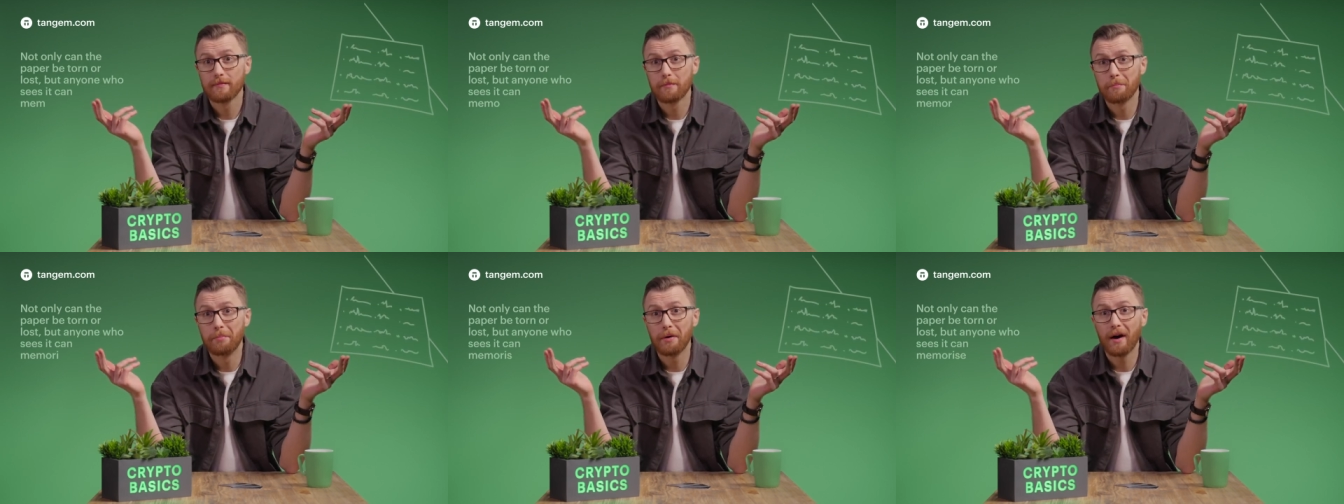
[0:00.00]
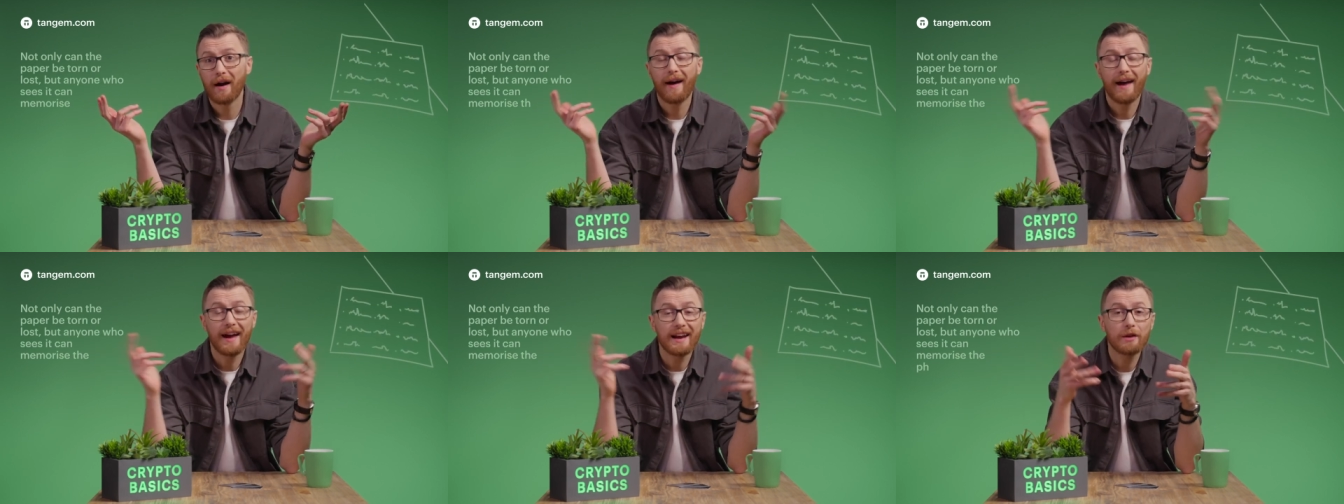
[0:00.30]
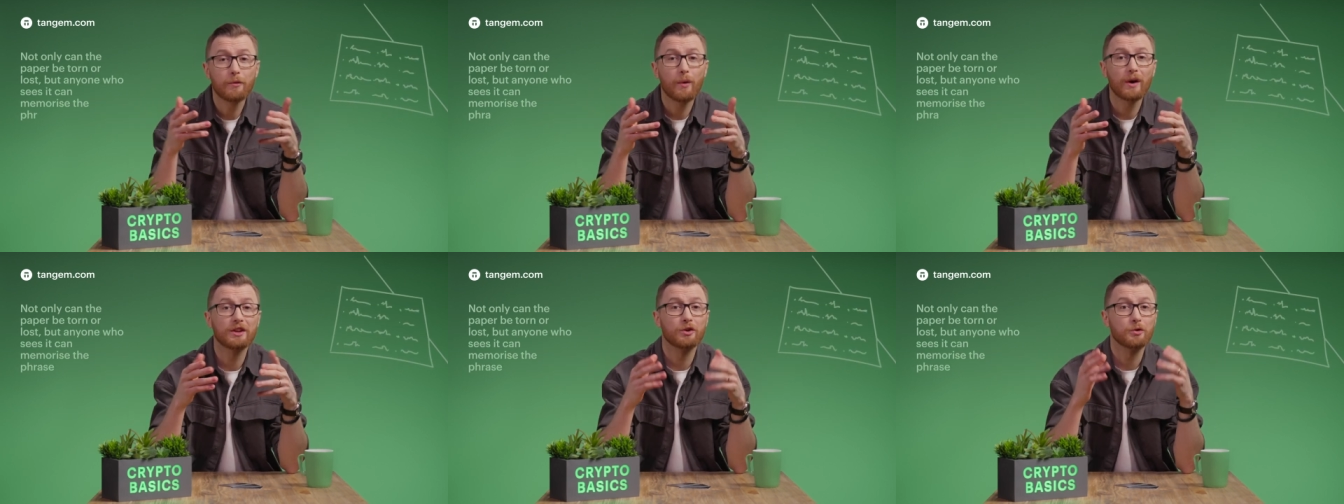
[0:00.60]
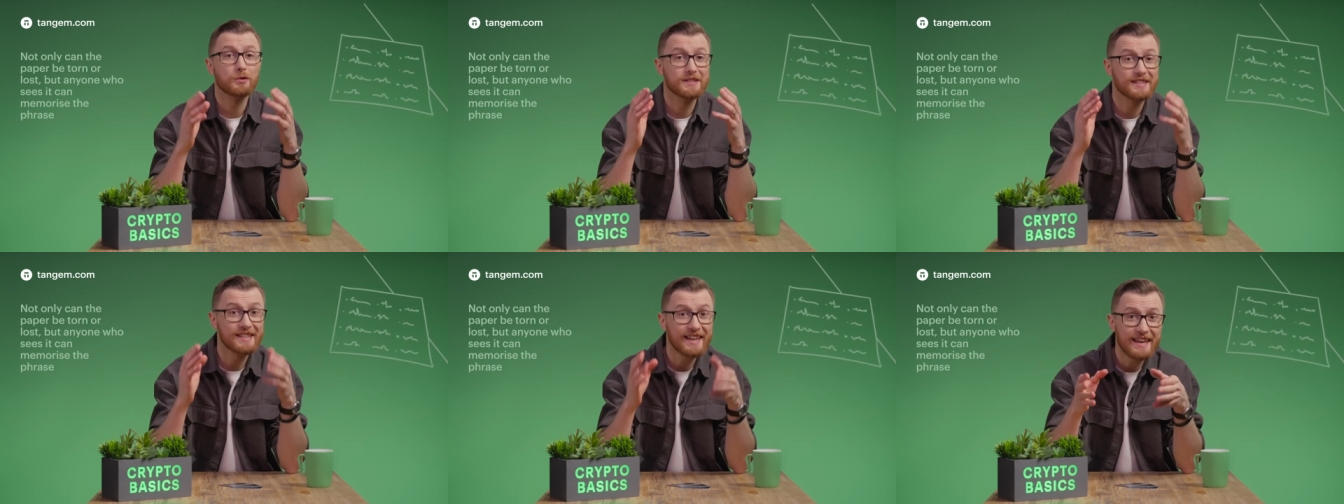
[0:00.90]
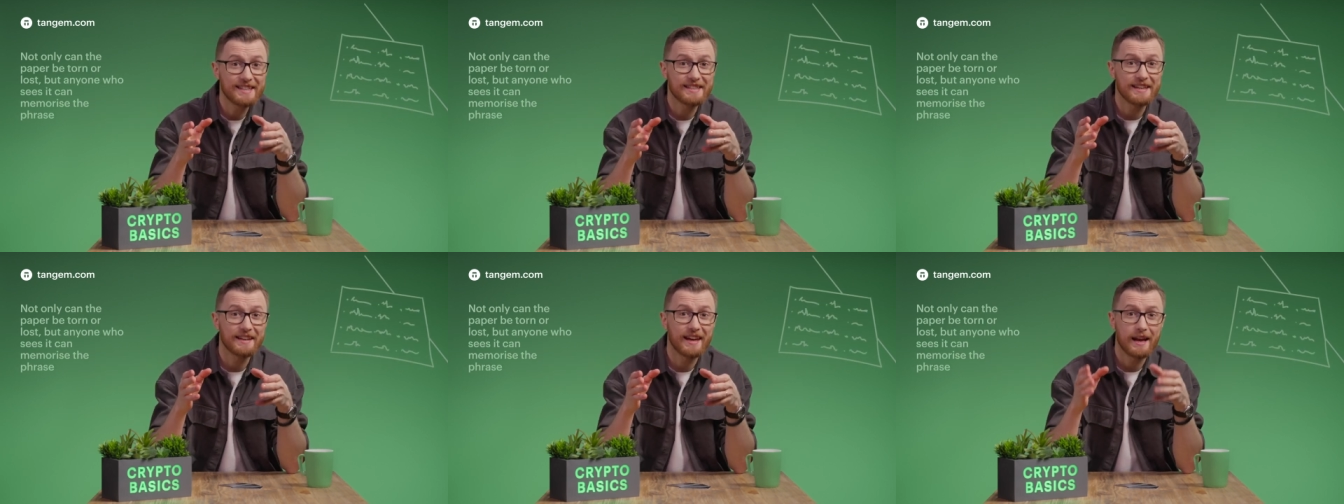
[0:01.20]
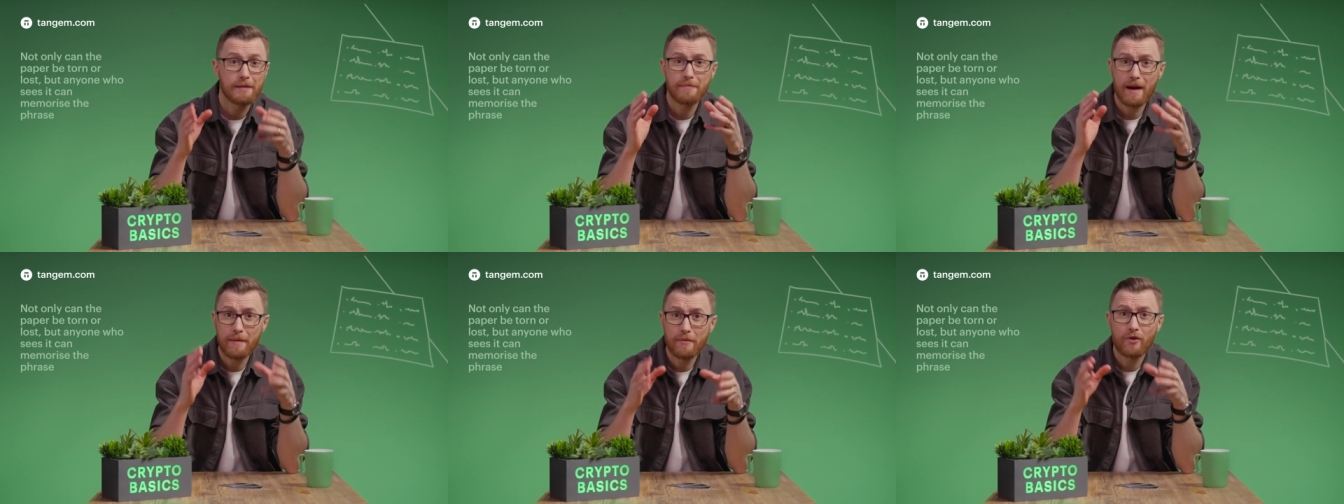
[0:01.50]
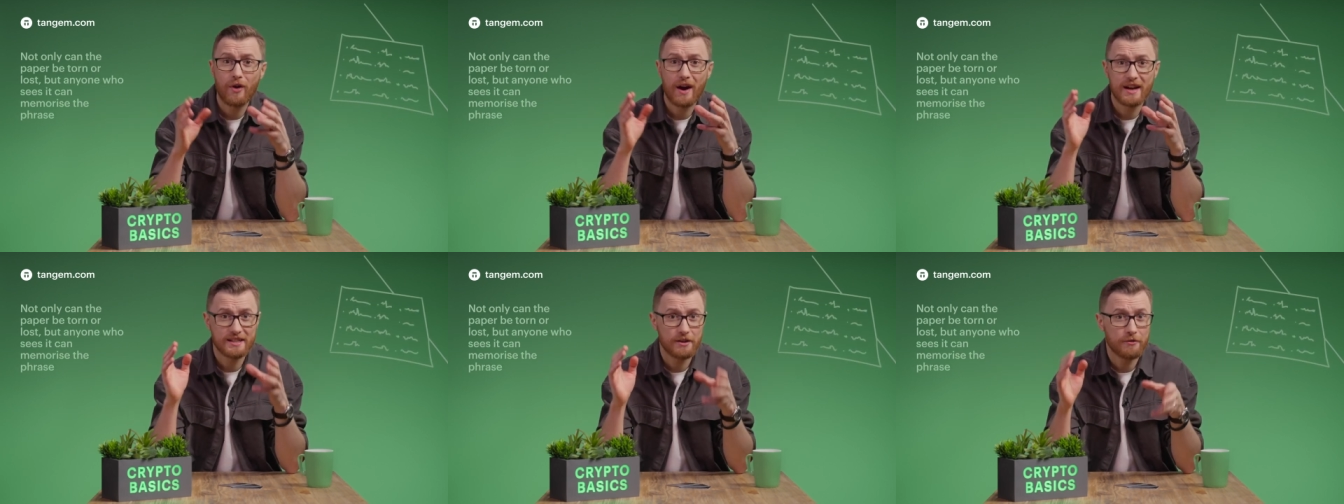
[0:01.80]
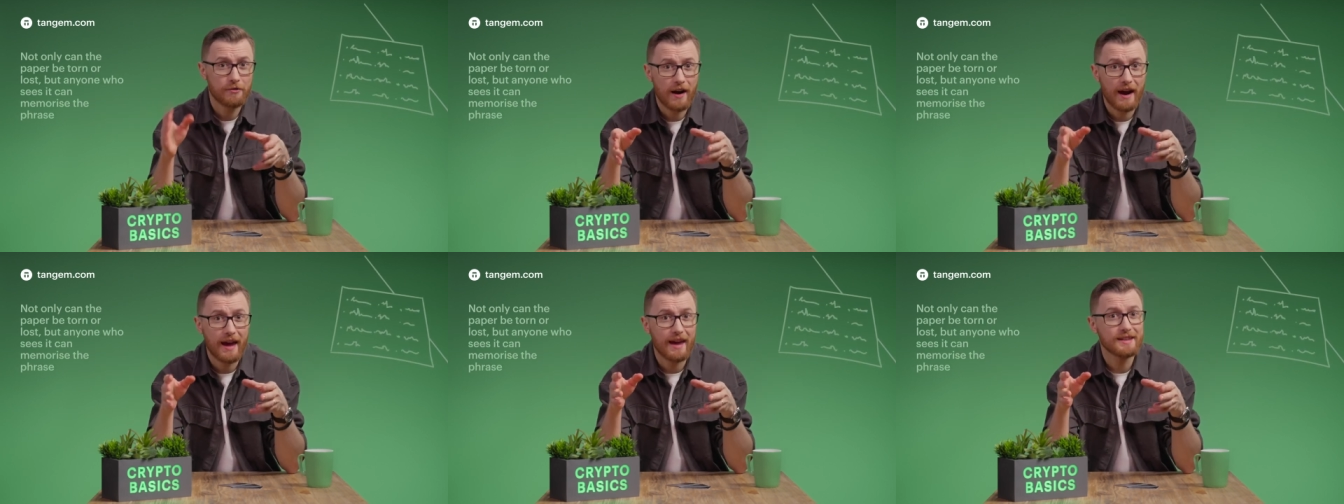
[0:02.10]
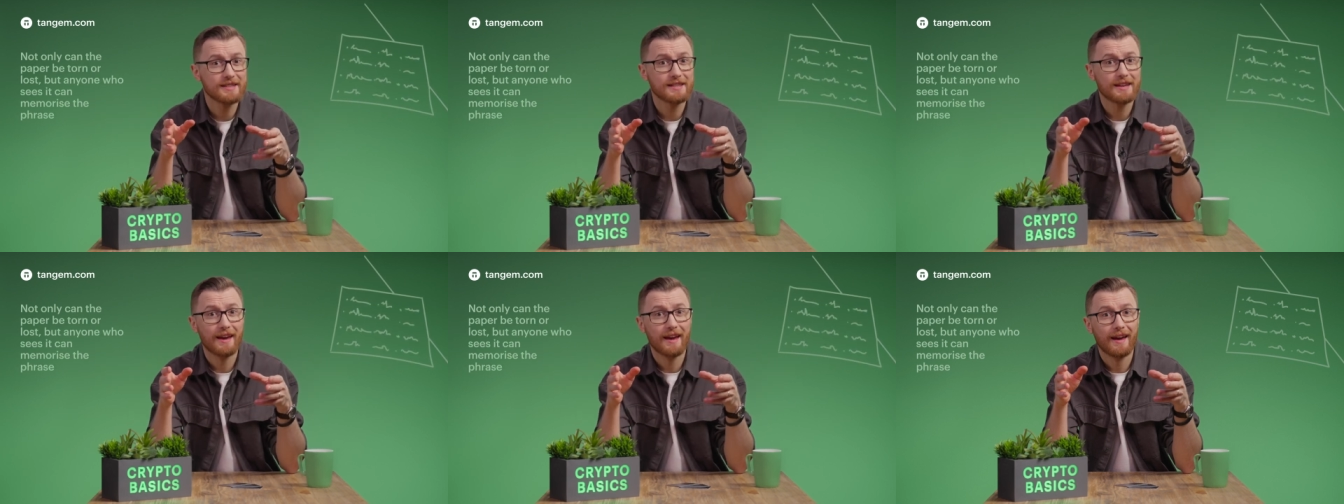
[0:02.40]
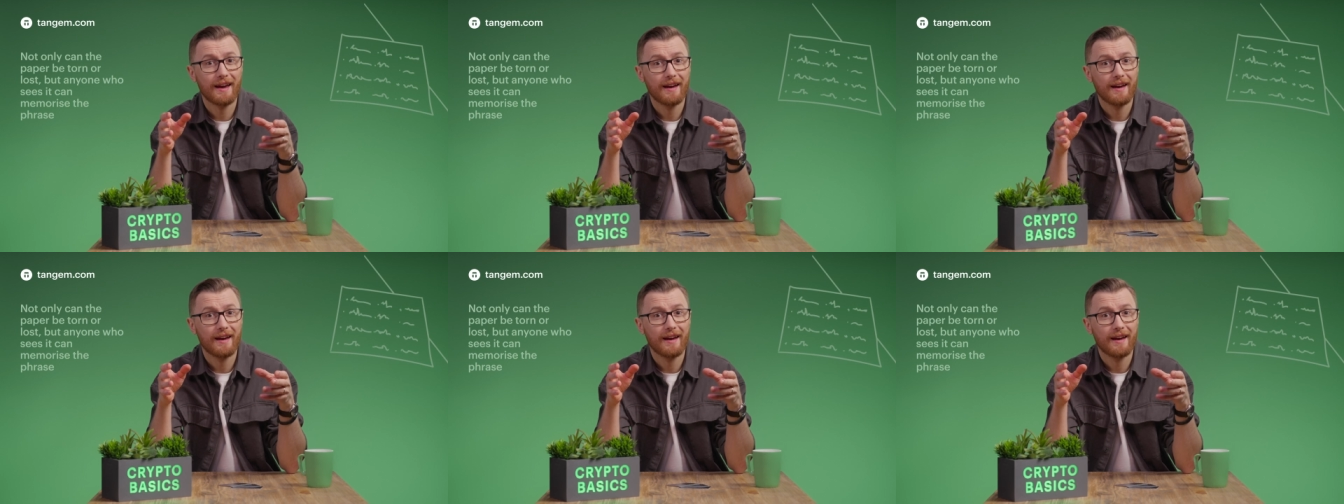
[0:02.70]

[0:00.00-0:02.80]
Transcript: but anyone who sees it can memorize the phrase,